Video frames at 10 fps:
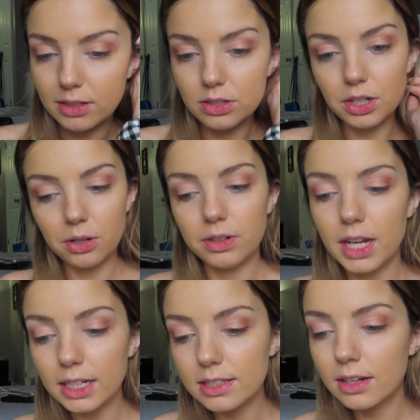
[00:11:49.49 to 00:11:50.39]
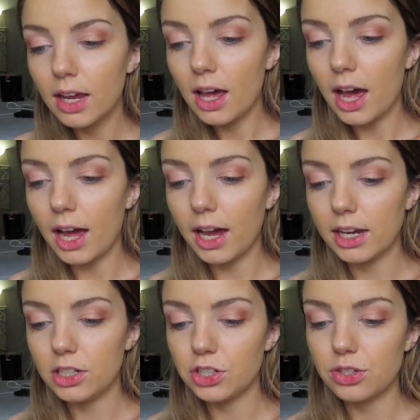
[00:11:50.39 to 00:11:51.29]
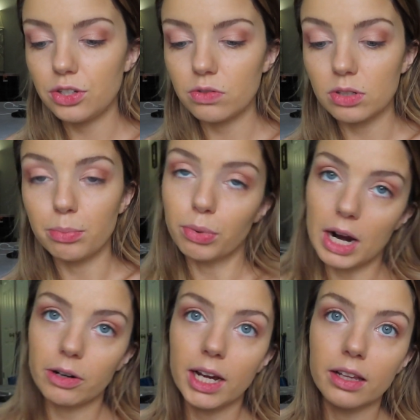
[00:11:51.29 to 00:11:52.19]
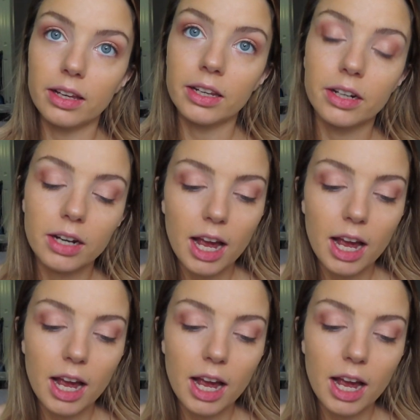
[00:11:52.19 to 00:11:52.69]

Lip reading: So next I just do some brown eyeliner.